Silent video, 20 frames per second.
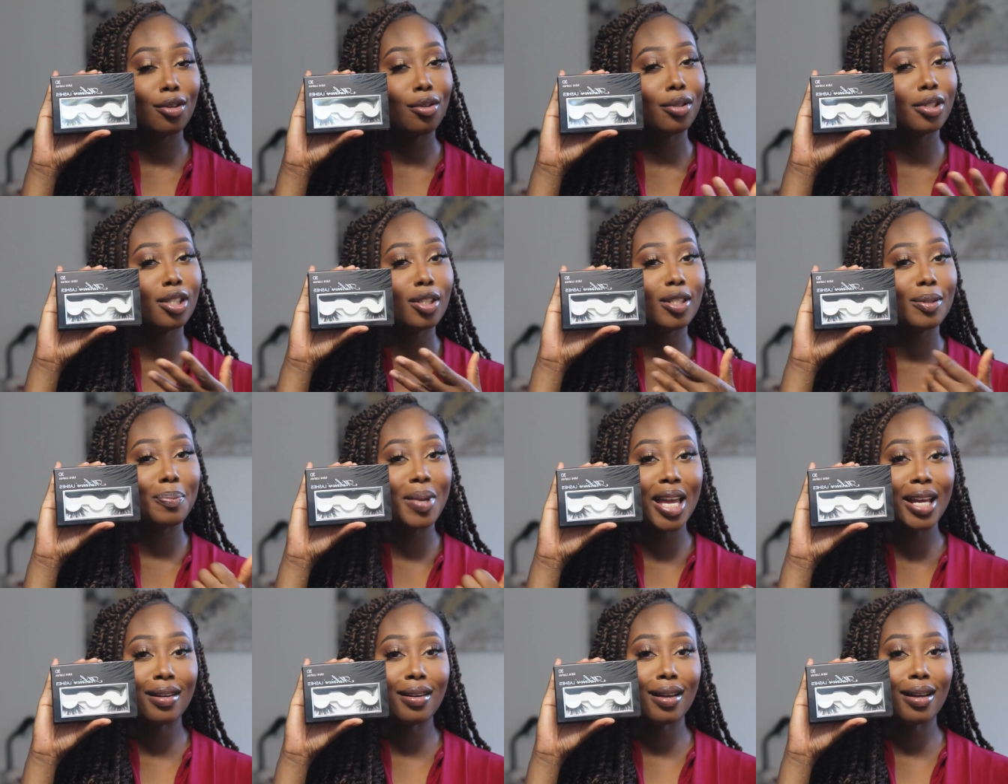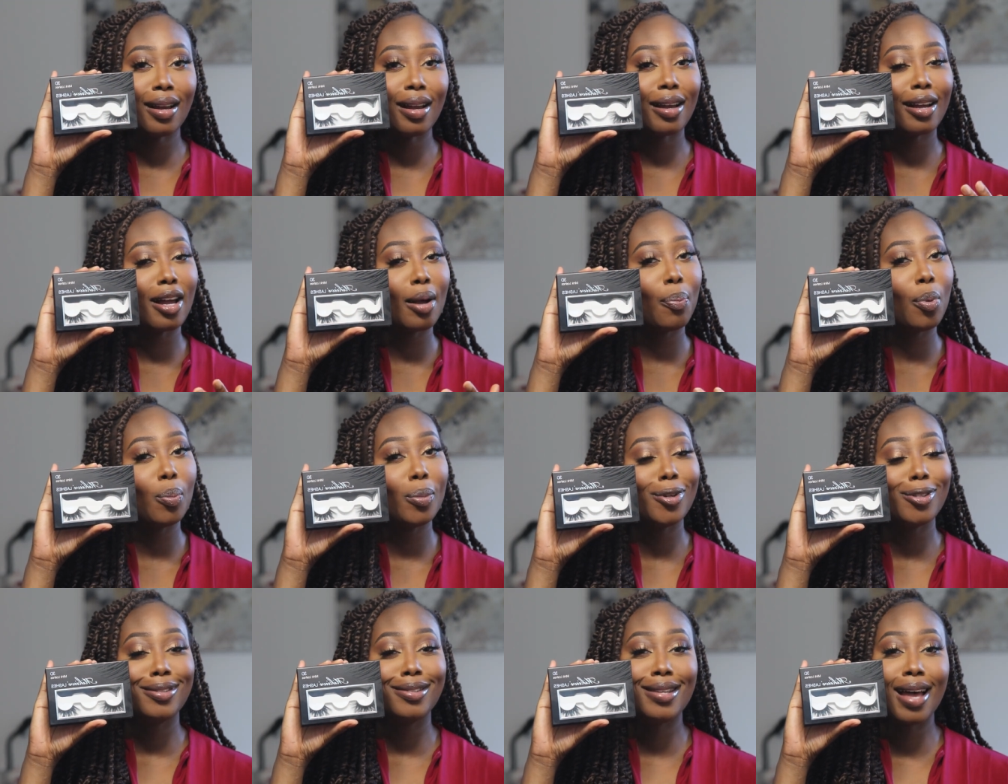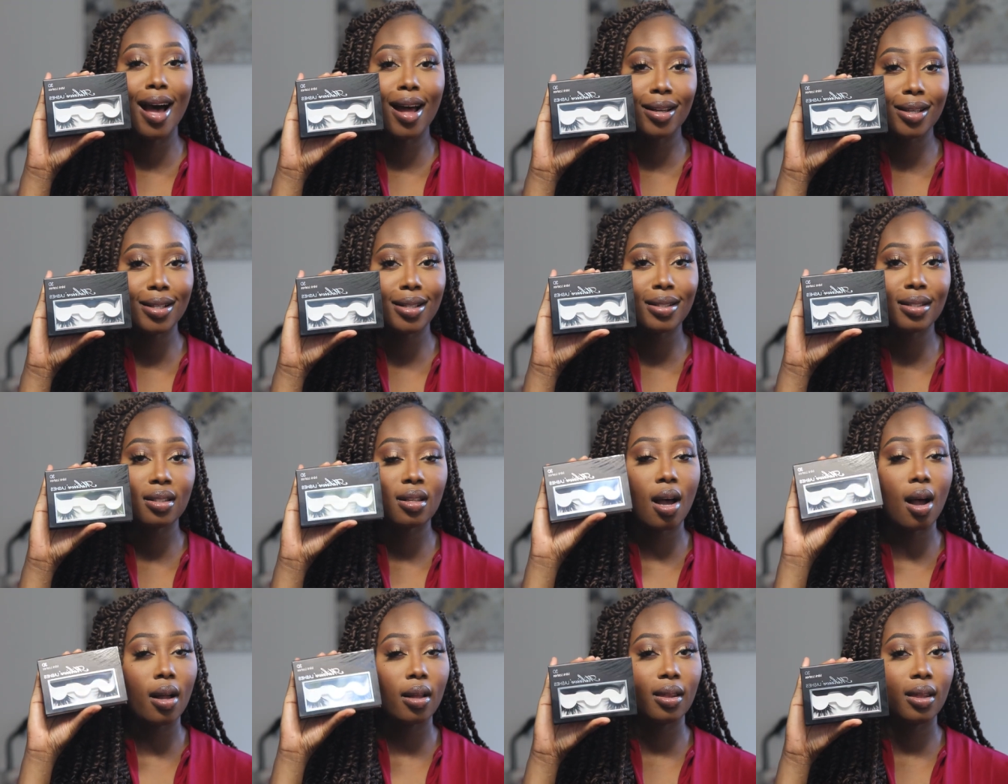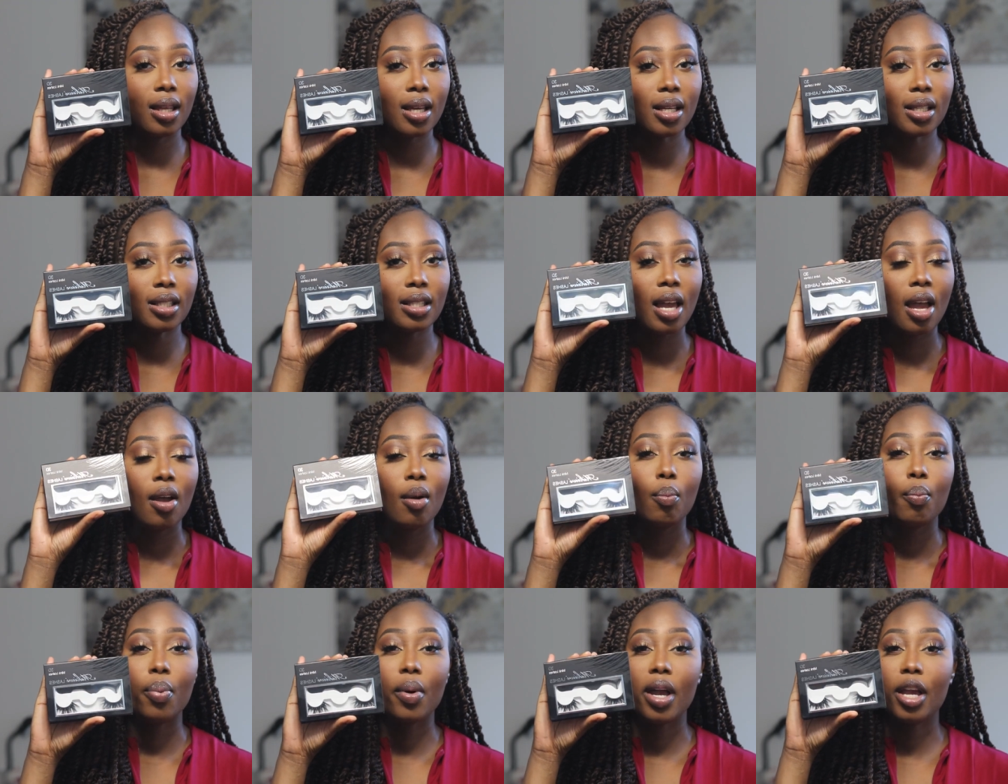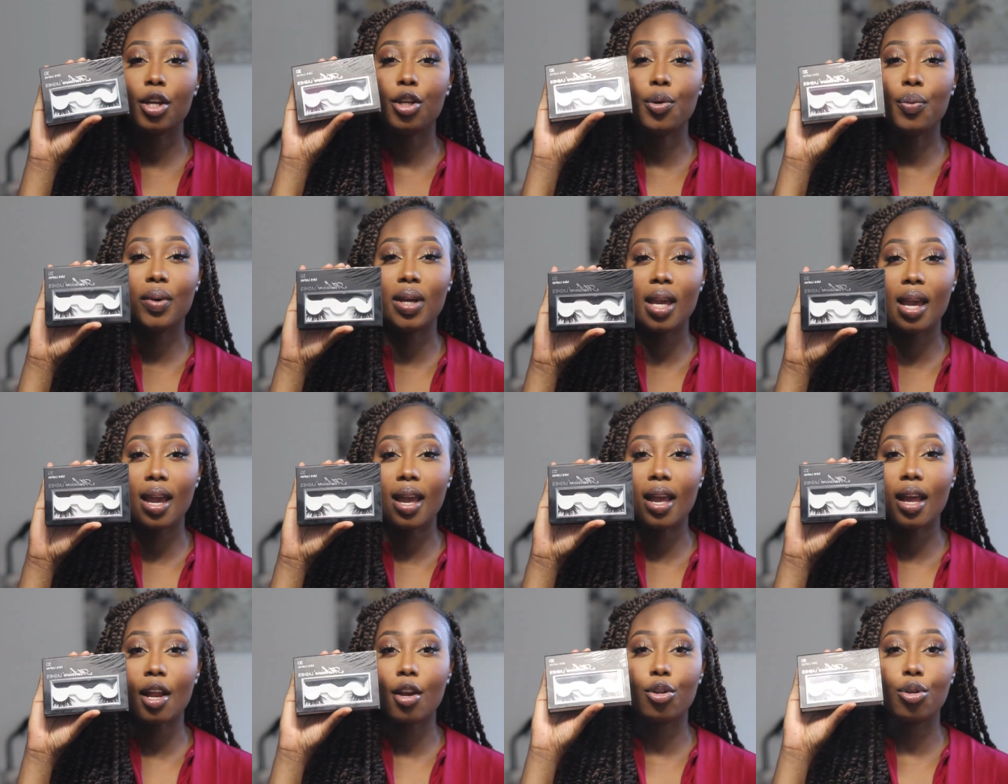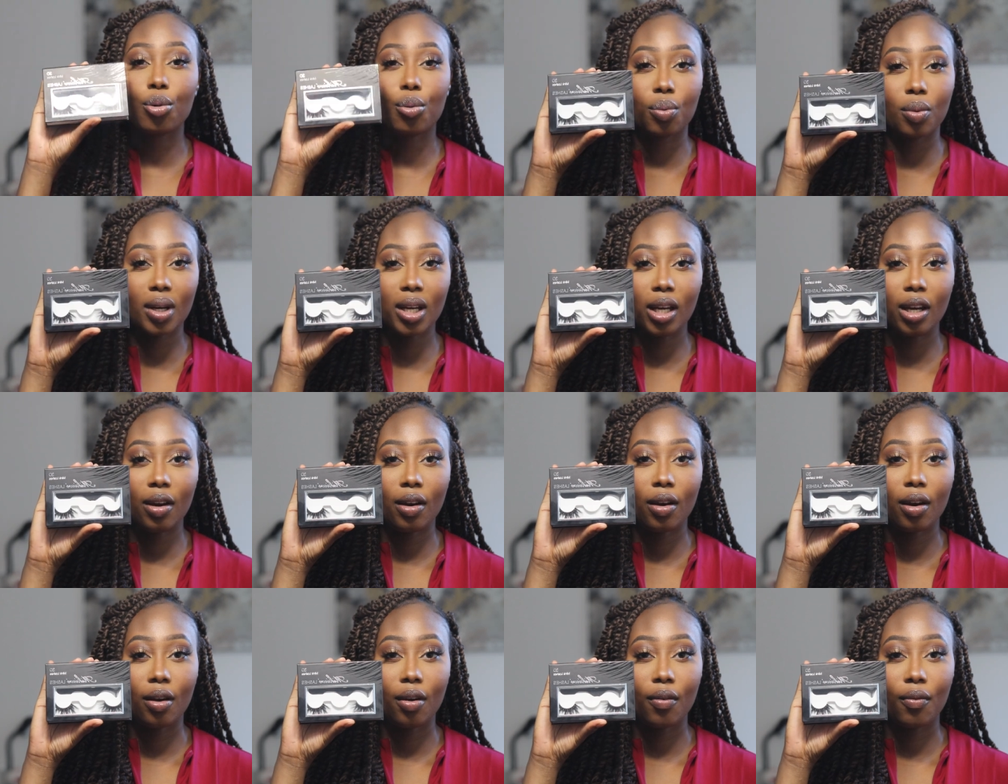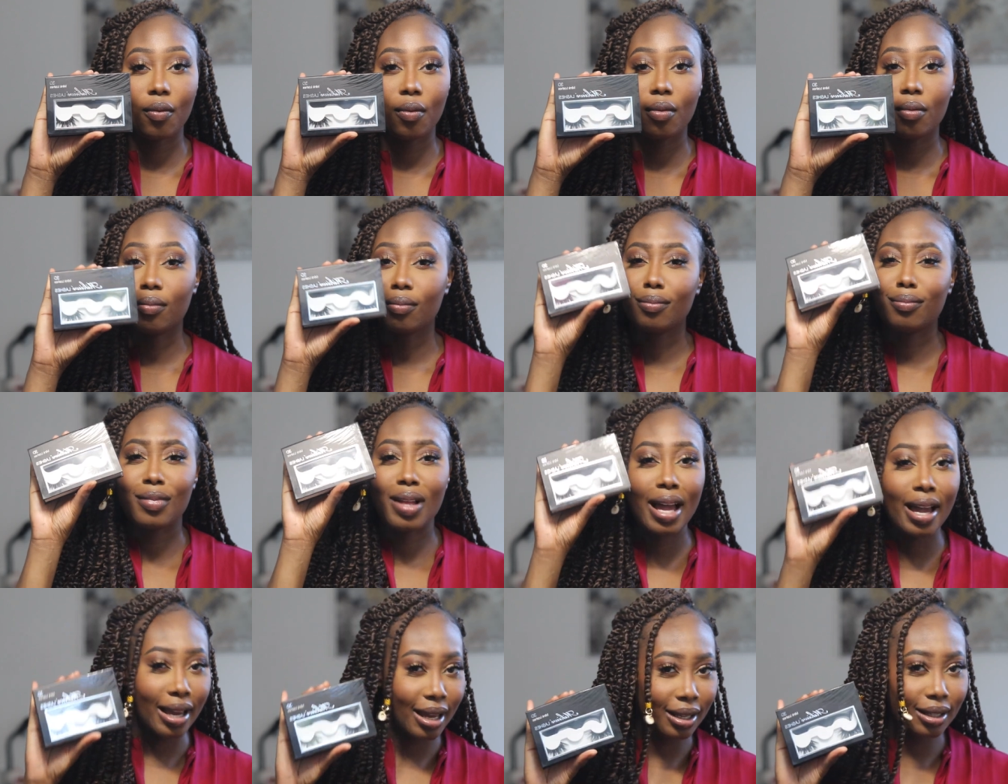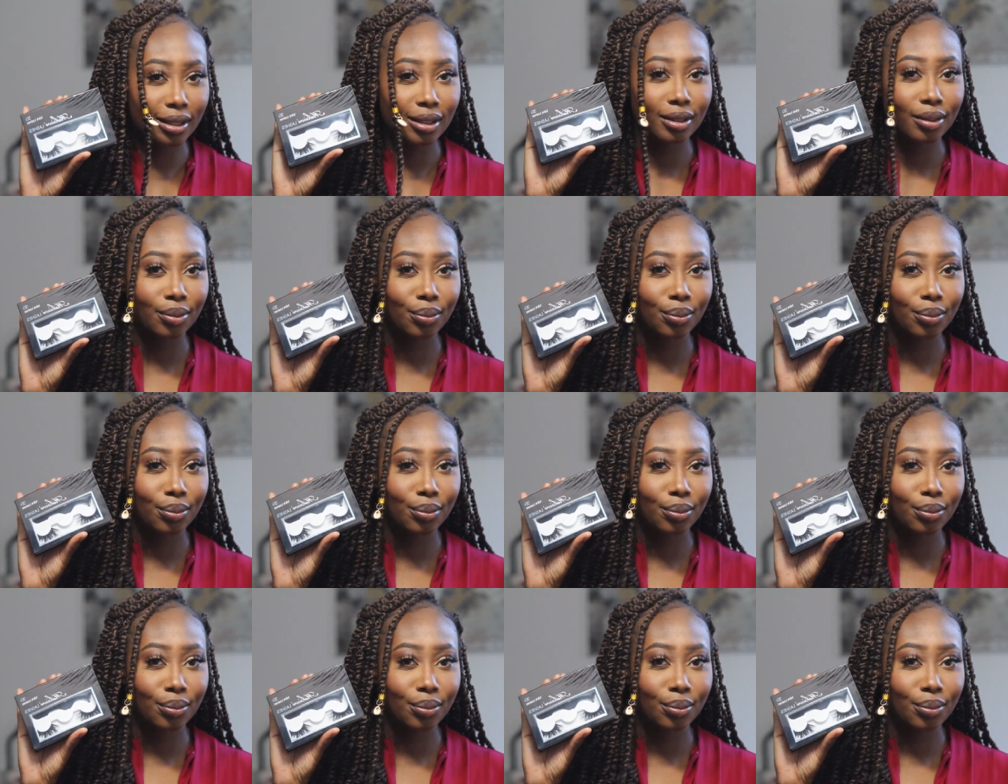You'll spend a couple more dollars on this, but you get three. Like